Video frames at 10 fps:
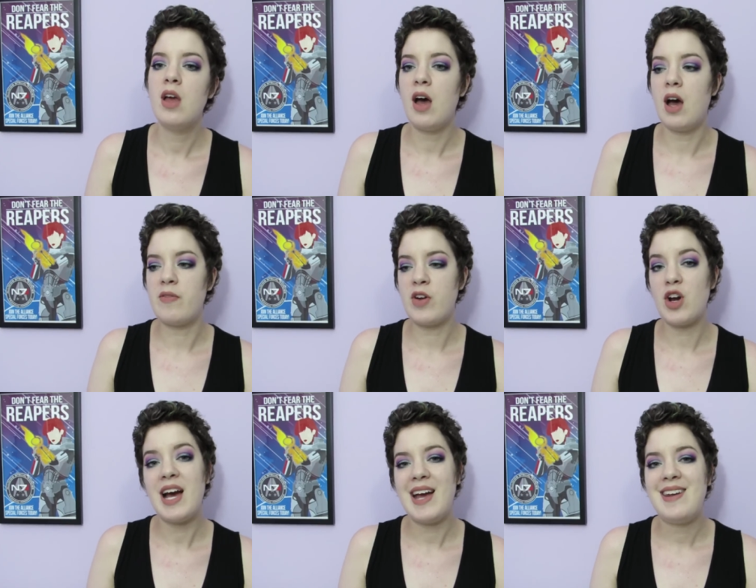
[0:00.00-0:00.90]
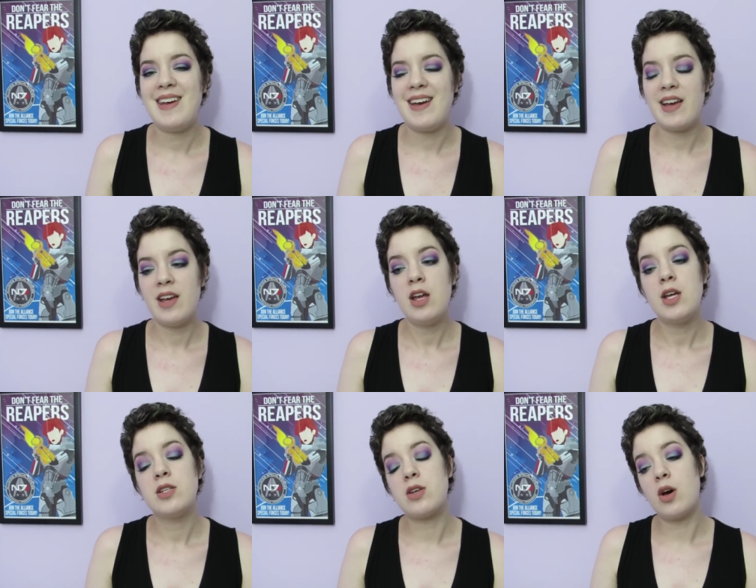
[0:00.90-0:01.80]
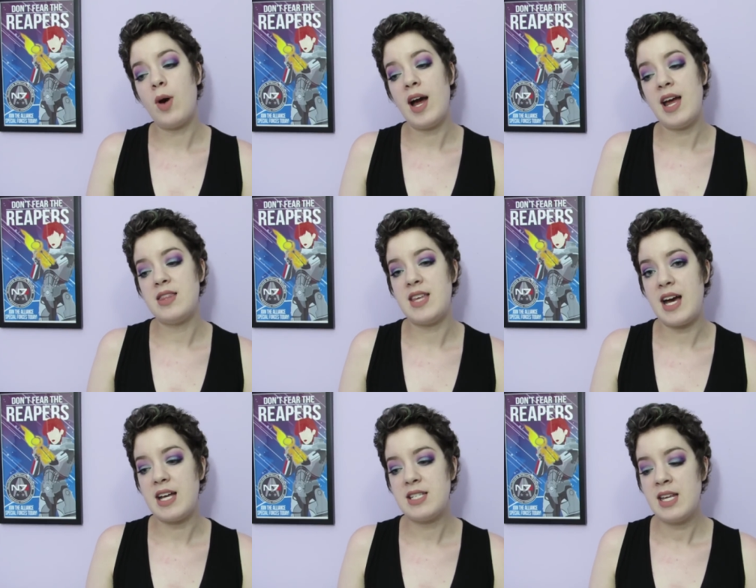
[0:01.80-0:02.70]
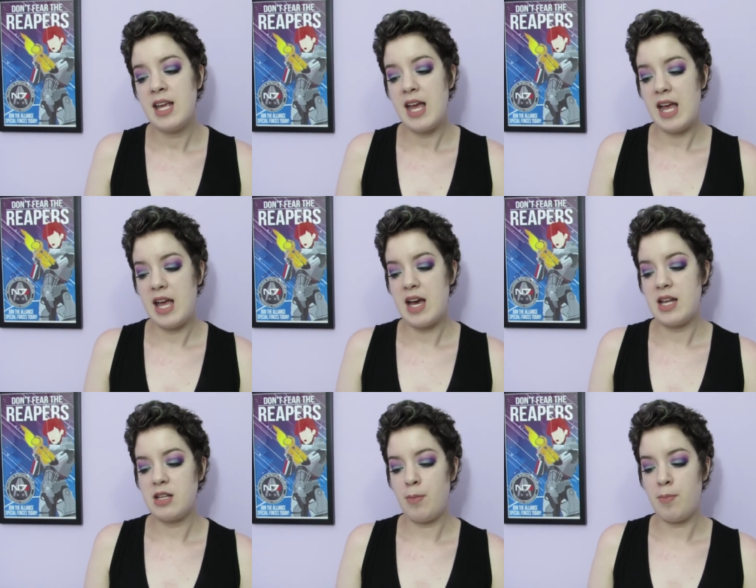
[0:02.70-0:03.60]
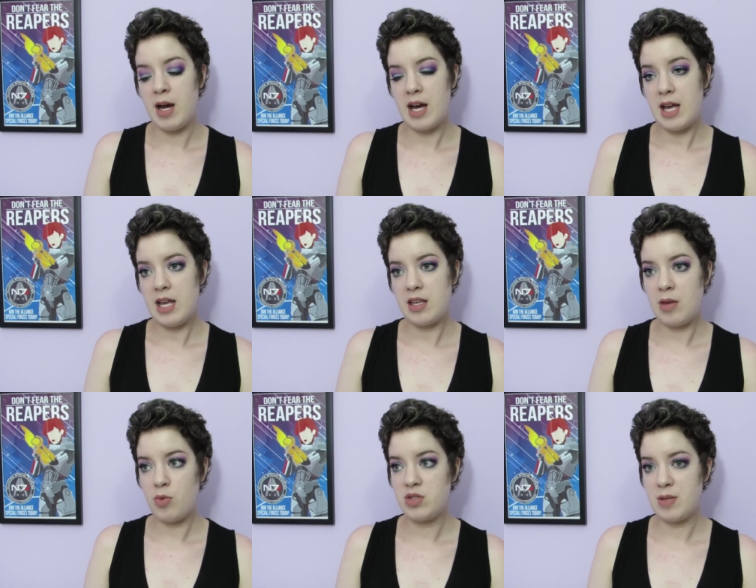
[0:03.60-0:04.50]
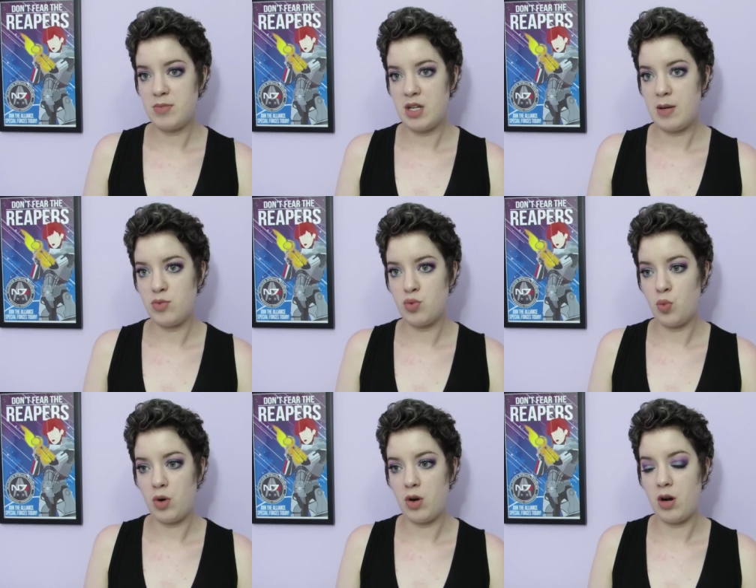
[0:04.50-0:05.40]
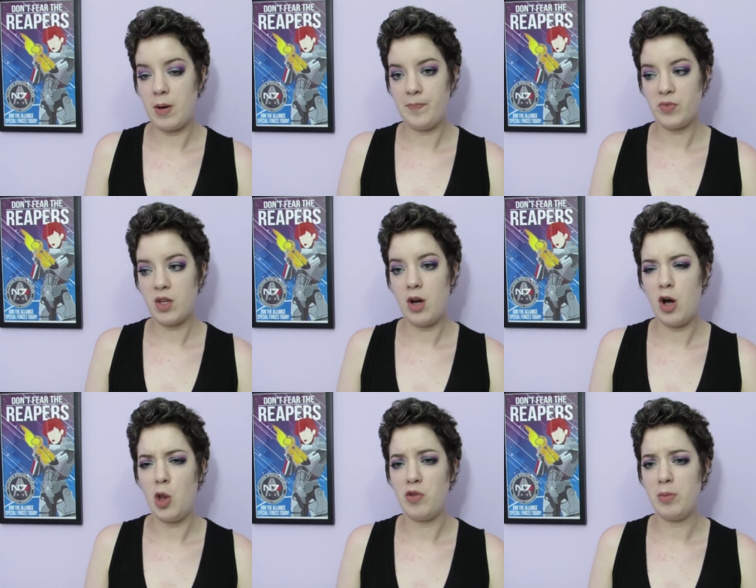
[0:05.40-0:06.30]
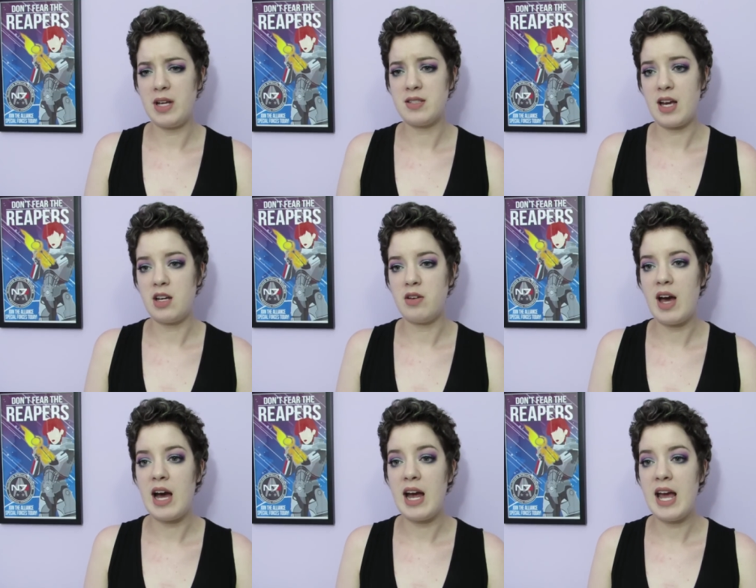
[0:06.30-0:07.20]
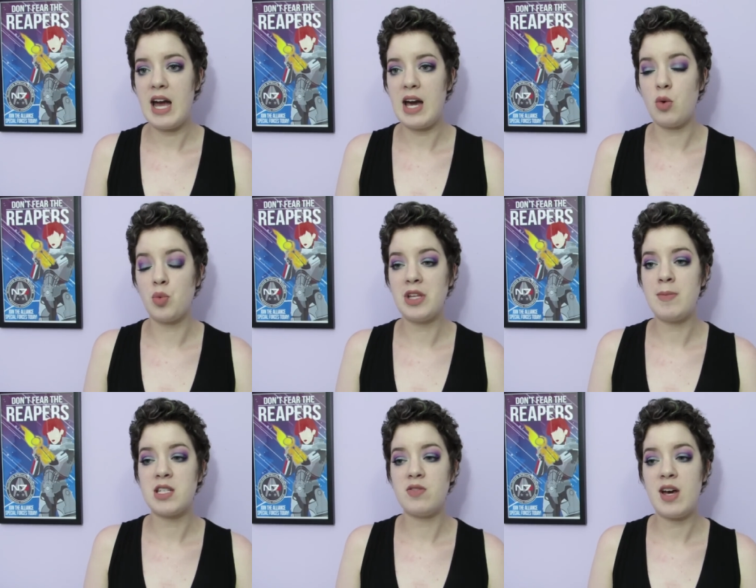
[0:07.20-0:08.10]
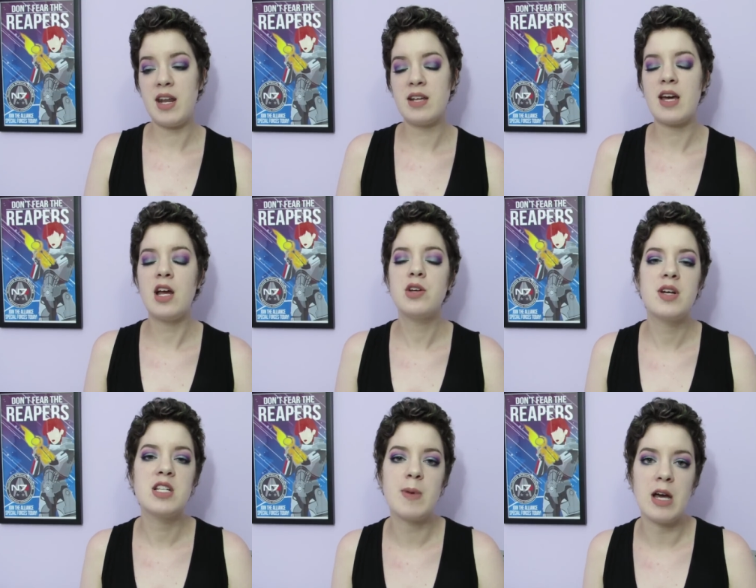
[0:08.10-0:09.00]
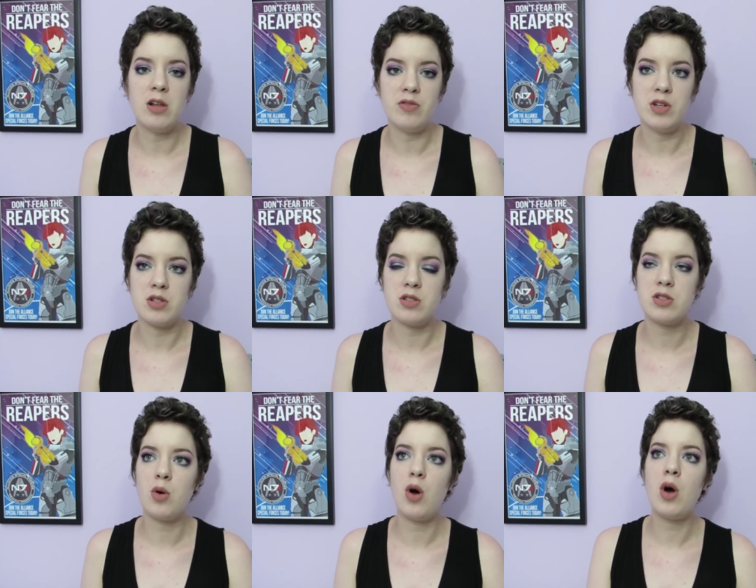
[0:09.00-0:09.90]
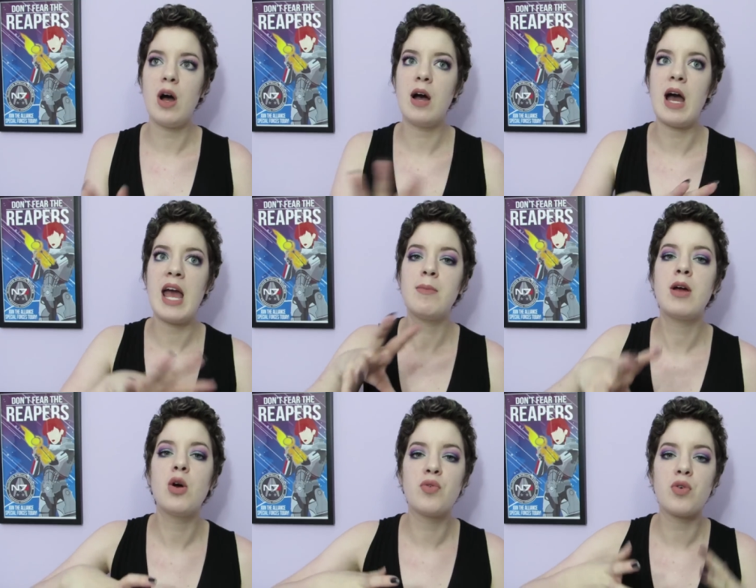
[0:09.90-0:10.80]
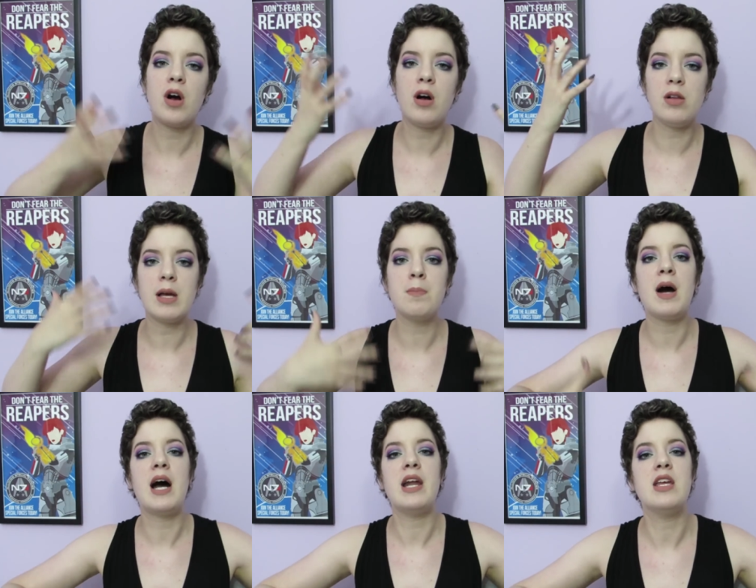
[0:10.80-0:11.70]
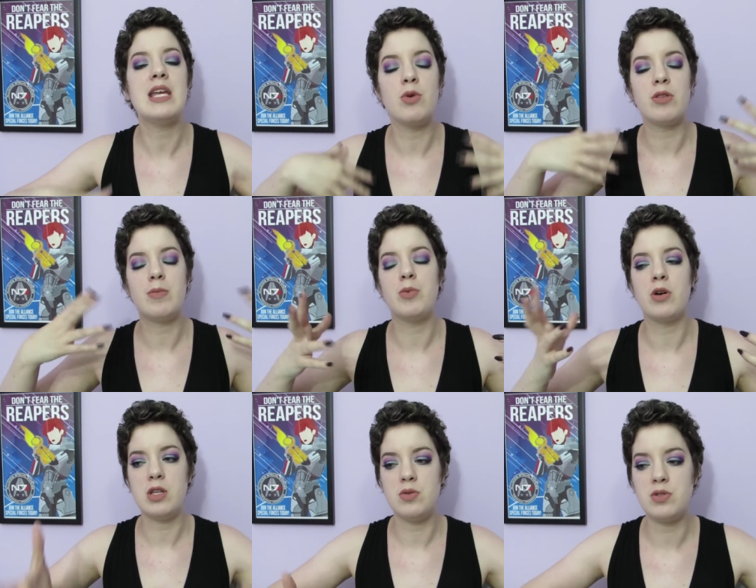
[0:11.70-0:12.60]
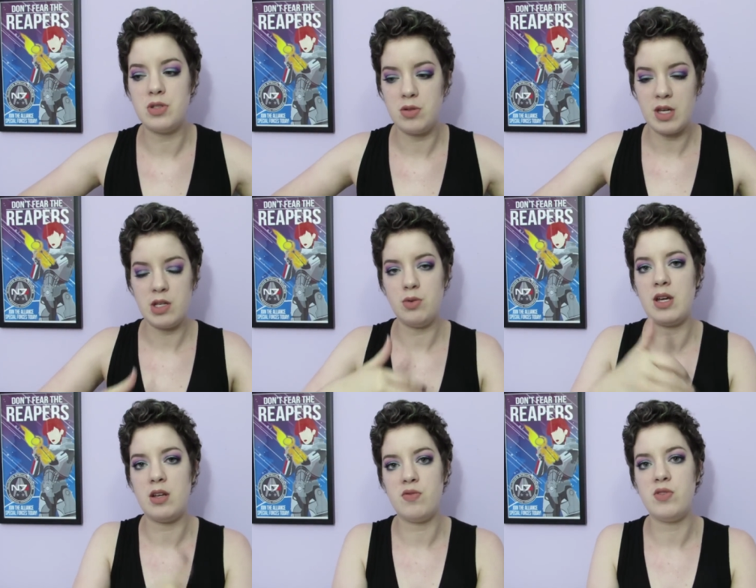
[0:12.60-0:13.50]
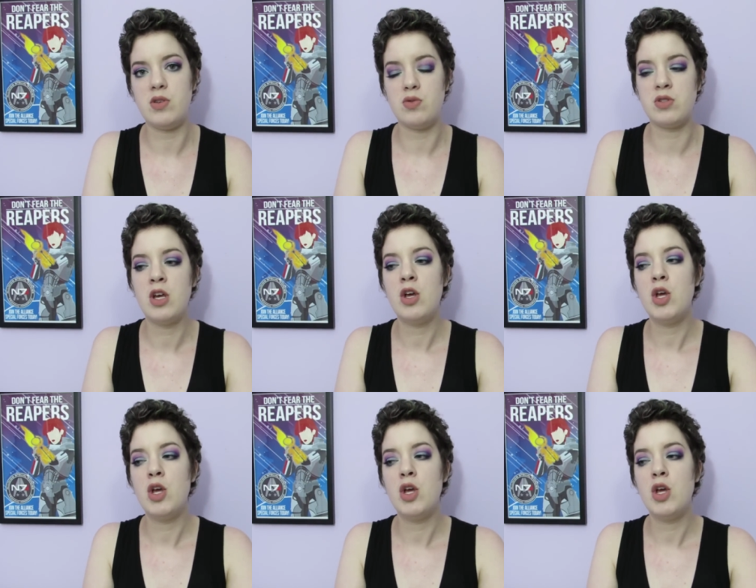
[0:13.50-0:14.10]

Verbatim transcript: Very high tech. So I had that, and my chemo symptoms were all over the place kind of. I had really massive headaches. I also had spinal infusions. So I had my overall like body chemo that people are used to, that you get infused